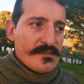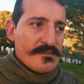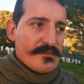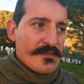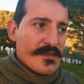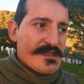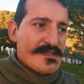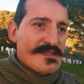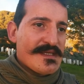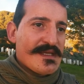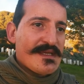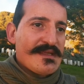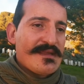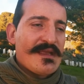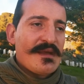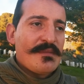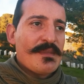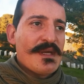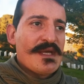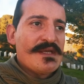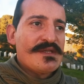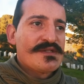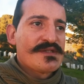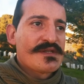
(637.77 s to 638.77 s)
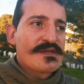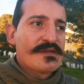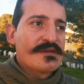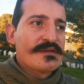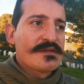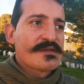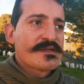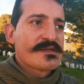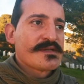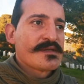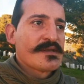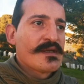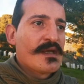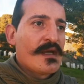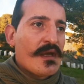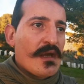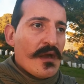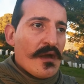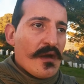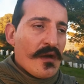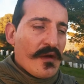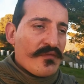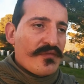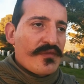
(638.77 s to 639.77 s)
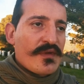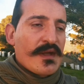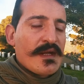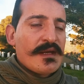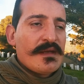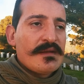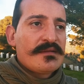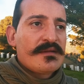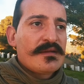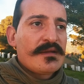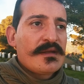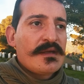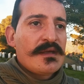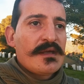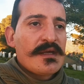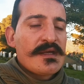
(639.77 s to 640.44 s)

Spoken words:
let's say, dimensions of reality,